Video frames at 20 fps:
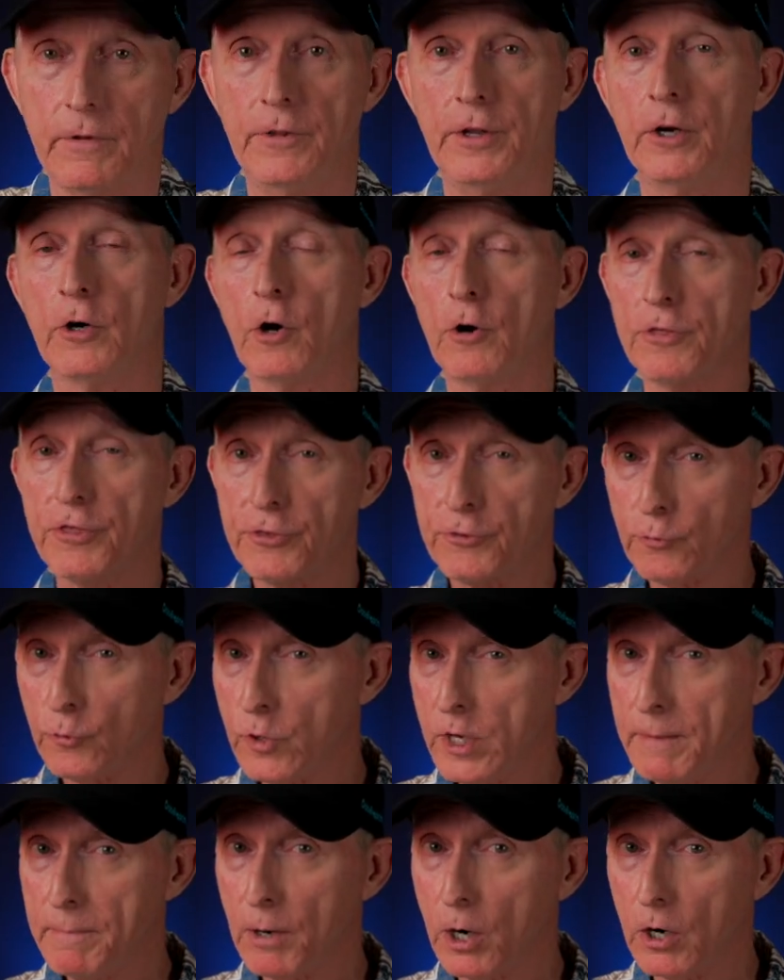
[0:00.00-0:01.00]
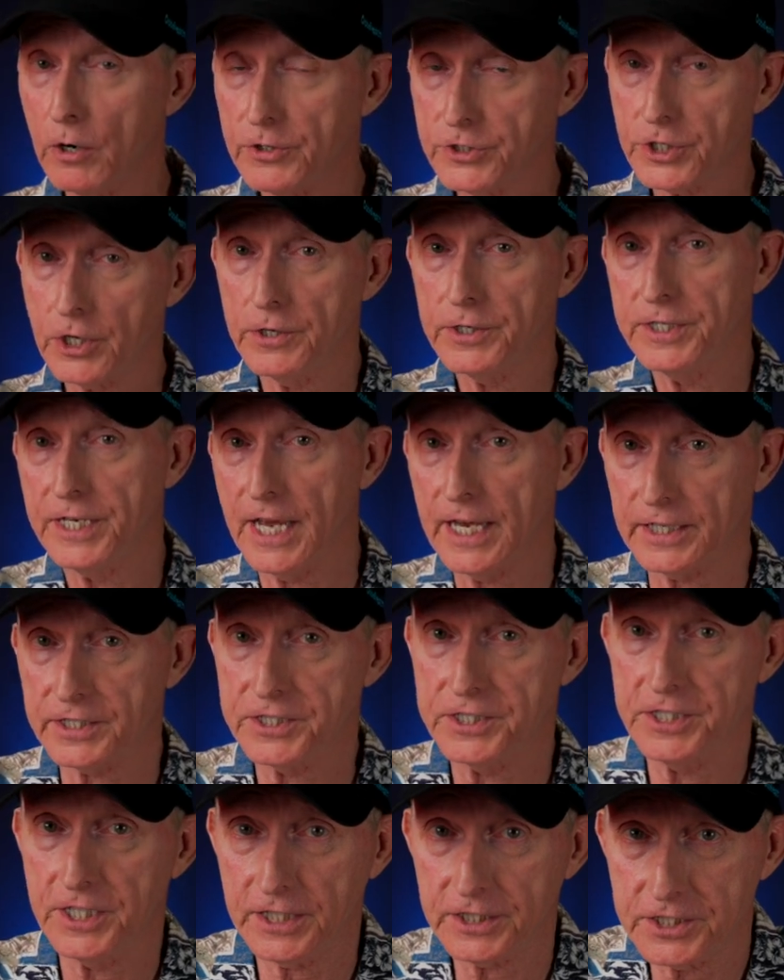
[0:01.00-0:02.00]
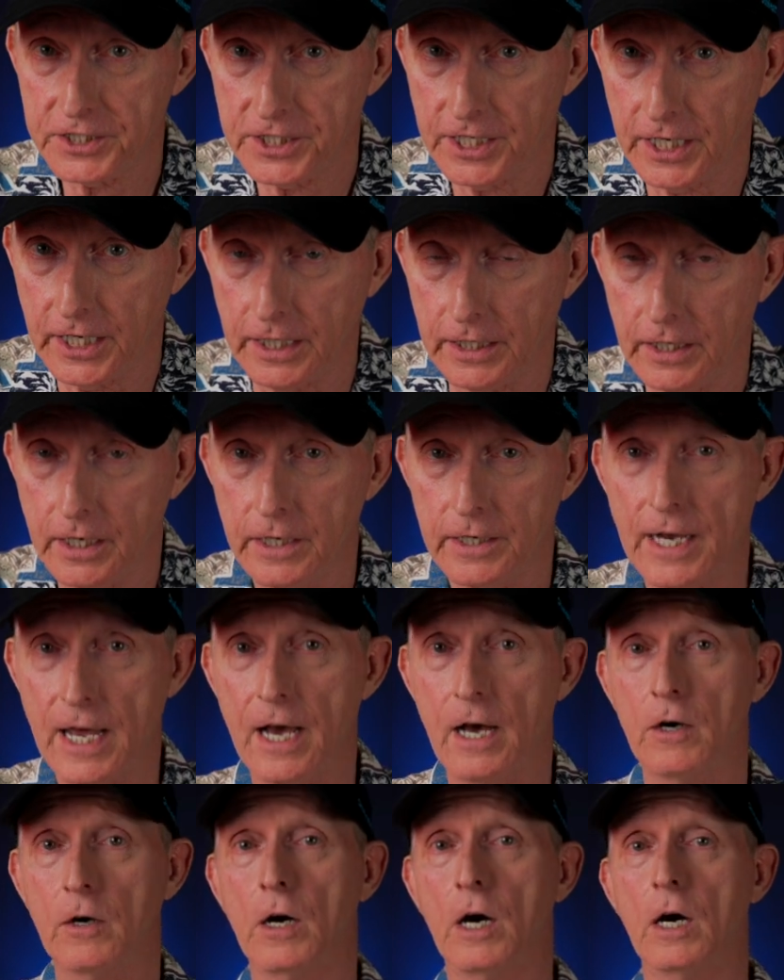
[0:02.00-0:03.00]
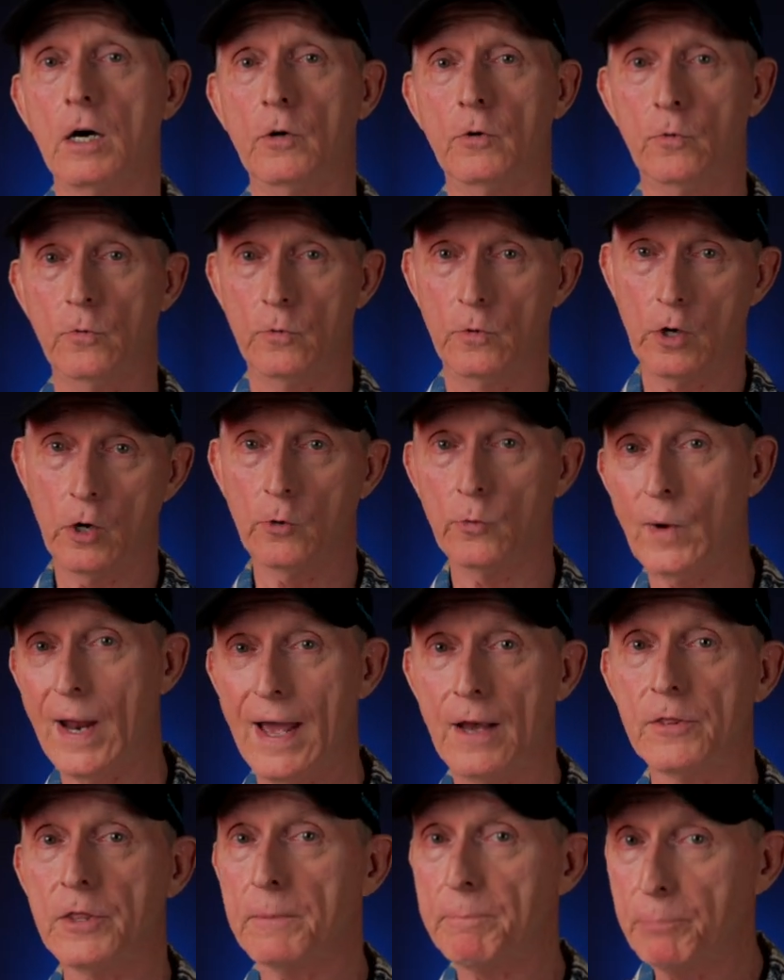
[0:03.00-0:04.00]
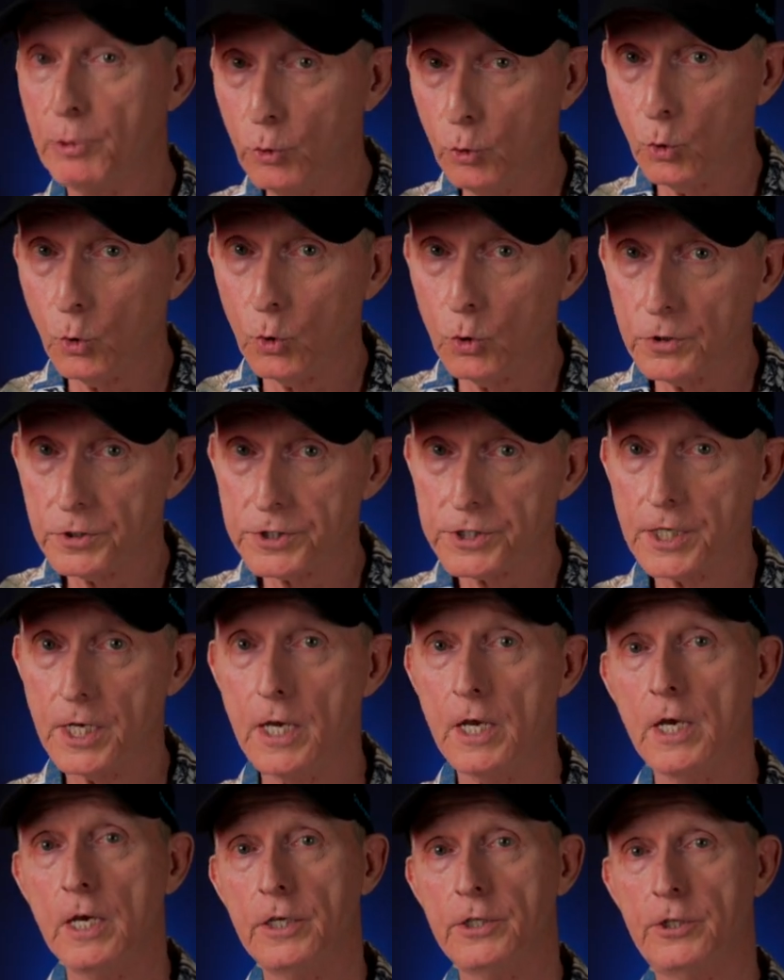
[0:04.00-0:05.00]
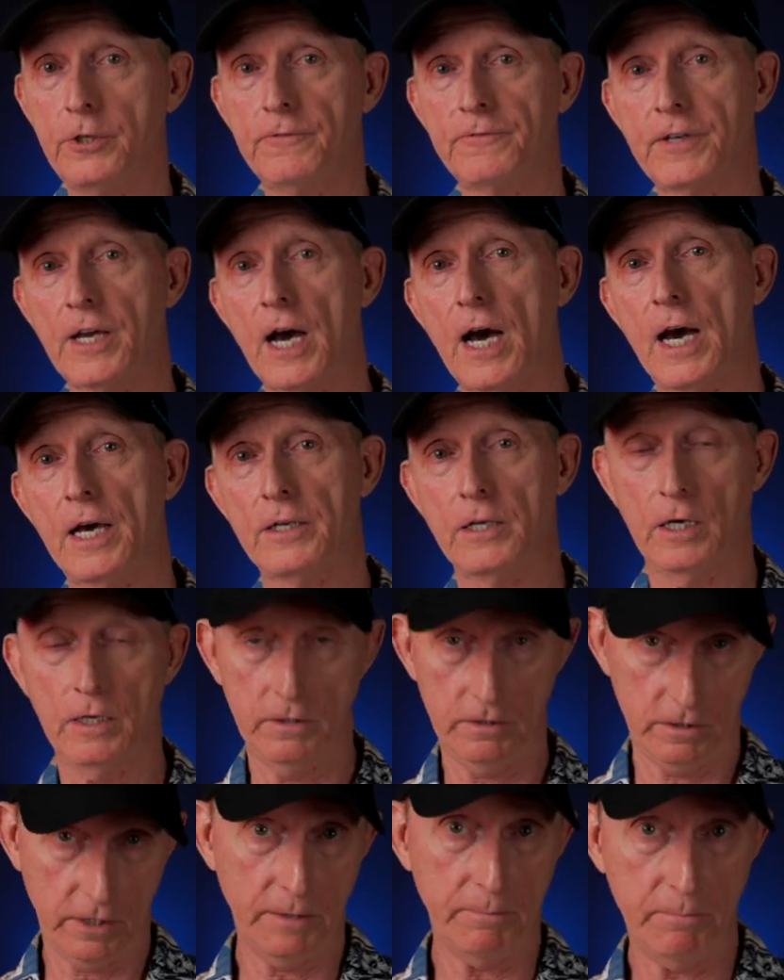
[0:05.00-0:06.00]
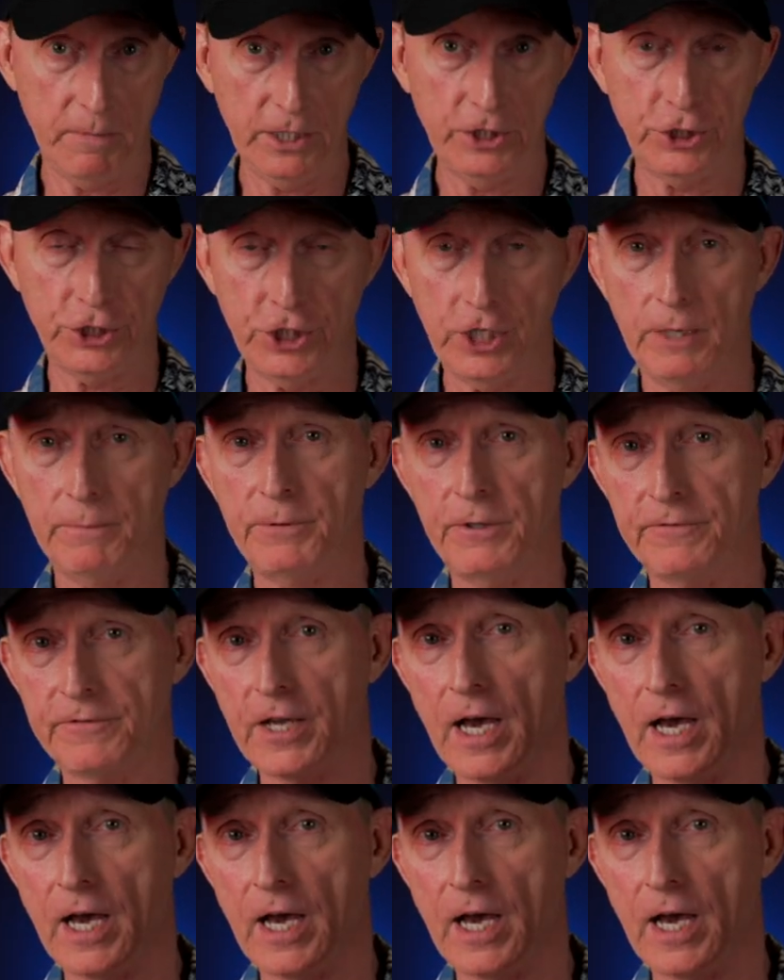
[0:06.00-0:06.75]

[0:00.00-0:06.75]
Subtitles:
There are three bars on deck 16. Now, around the pools, you've got midship, you've